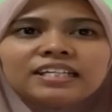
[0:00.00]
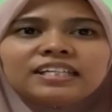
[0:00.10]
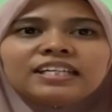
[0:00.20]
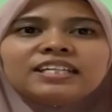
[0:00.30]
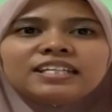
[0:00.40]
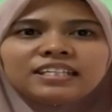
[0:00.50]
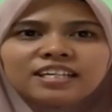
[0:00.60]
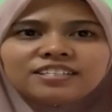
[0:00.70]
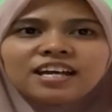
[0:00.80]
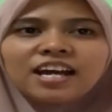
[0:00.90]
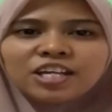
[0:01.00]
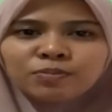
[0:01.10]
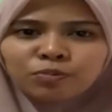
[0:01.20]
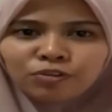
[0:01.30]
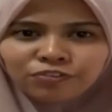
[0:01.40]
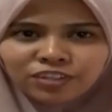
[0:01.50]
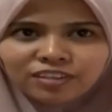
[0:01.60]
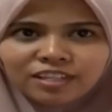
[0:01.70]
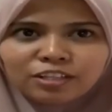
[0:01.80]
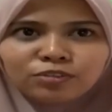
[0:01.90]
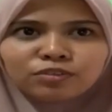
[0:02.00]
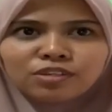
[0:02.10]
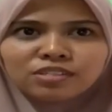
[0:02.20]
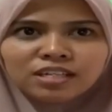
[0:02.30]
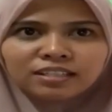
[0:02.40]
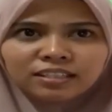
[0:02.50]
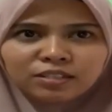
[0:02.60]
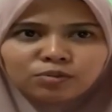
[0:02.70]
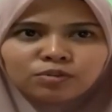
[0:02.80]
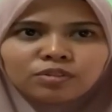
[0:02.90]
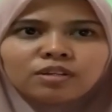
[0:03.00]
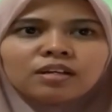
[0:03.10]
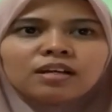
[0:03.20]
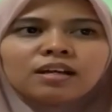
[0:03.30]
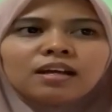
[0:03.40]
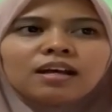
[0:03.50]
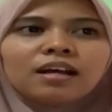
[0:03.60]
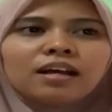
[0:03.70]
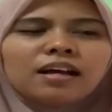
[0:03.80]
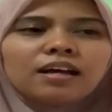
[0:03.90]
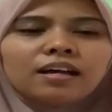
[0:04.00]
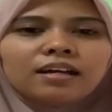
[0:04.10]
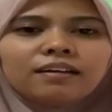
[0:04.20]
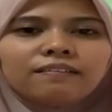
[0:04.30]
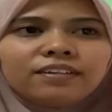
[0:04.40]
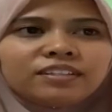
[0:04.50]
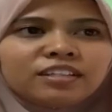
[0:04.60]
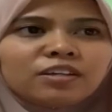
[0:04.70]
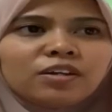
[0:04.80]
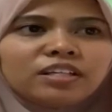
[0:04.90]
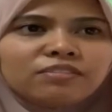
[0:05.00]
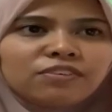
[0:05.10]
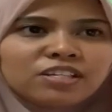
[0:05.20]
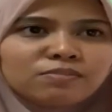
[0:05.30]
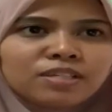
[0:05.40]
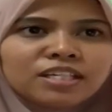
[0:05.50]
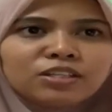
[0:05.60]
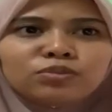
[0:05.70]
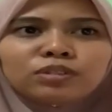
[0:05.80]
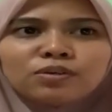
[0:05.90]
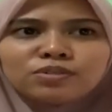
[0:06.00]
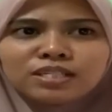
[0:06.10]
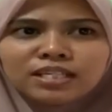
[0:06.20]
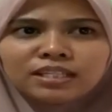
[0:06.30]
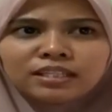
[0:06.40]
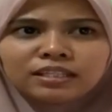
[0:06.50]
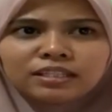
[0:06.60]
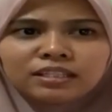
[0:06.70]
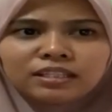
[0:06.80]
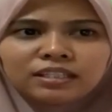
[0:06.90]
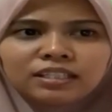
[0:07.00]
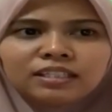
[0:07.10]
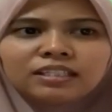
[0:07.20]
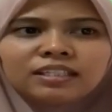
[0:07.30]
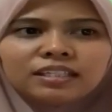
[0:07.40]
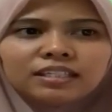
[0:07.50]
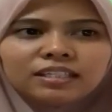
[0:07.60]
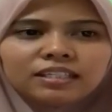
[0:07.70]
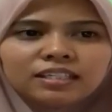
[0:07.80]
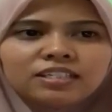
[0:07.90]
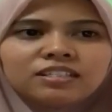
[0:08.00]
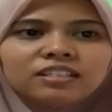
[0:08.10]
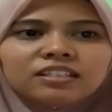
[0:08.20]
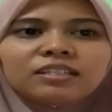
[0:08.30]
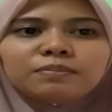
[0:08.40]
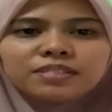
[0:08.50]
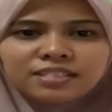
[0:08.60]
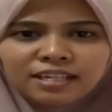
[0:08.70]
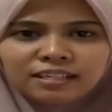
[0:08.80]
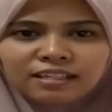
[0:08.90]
indicates higher profit than 2018. Return on investment in 2018 is 30%,